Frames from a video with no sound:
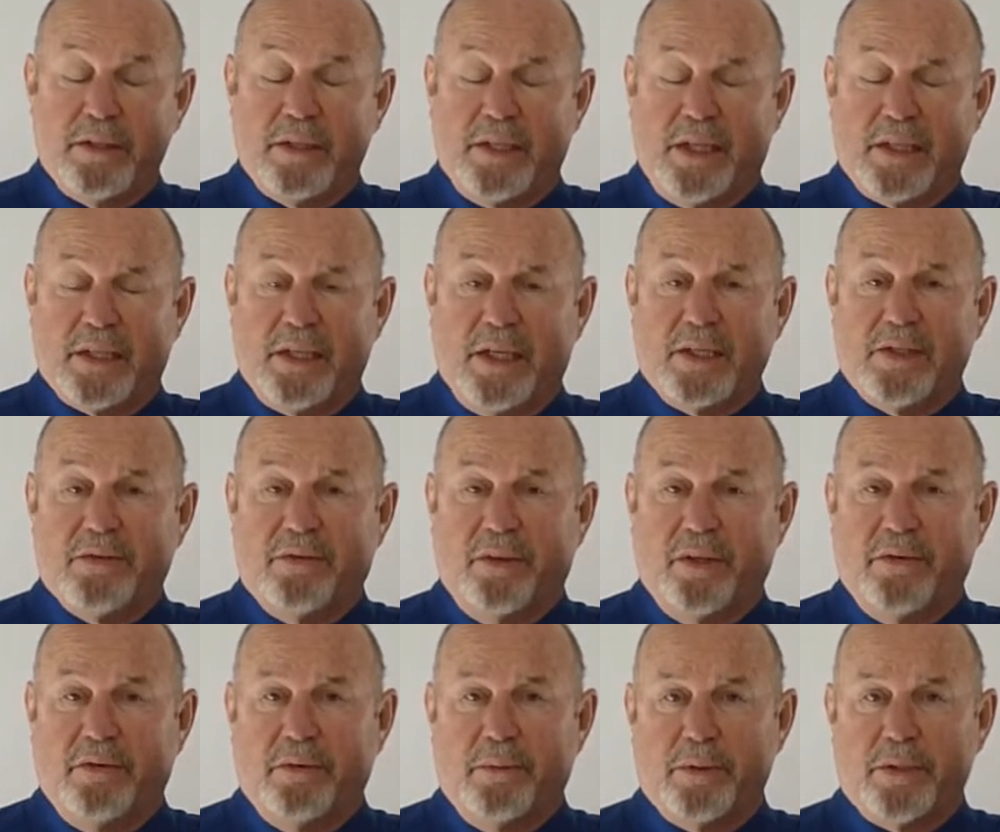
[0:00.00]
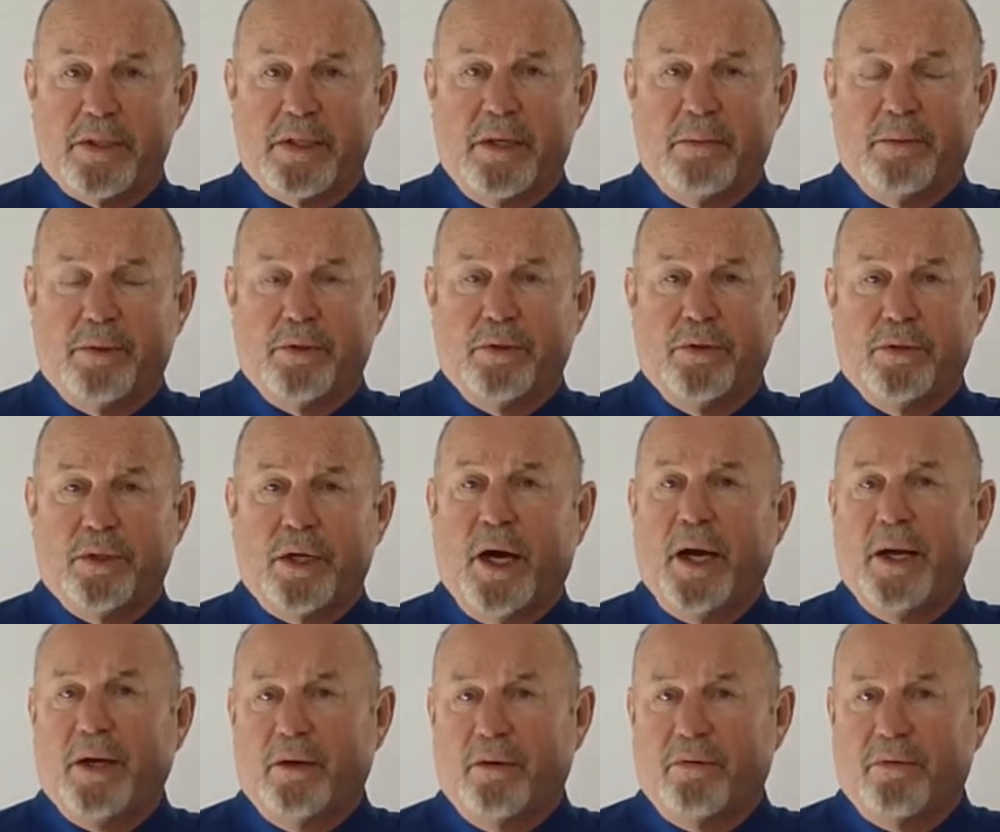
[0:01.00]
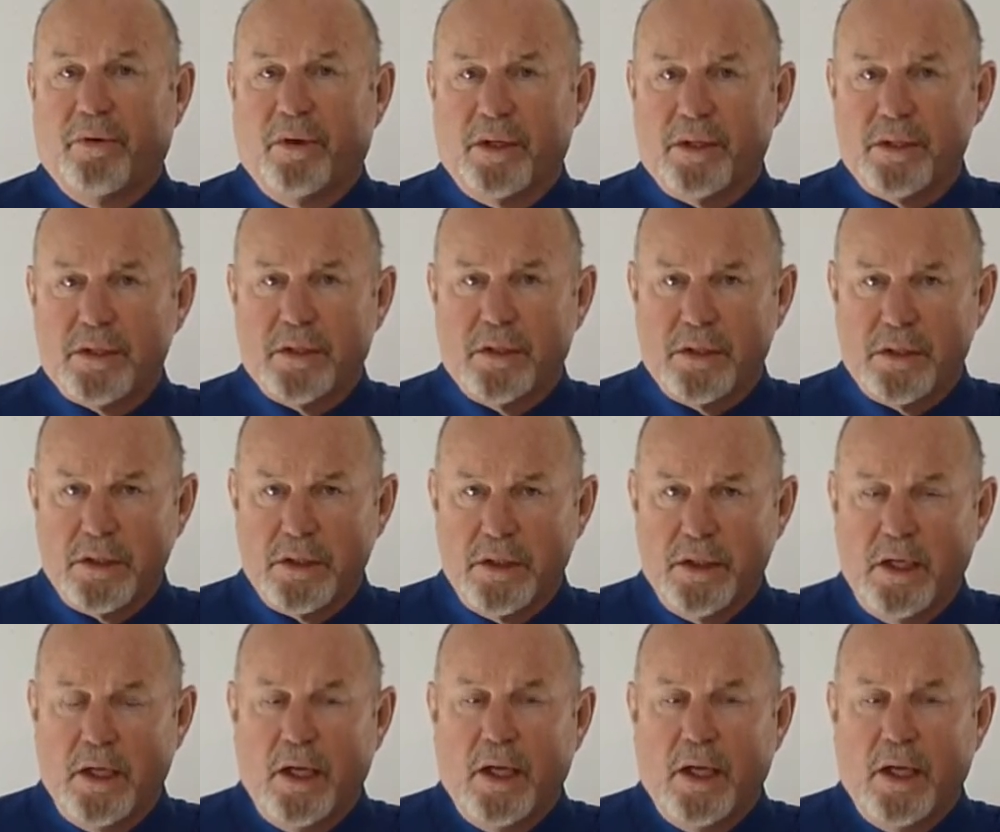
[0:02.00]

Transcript: successfully from a saber-toothed tiger, for instance,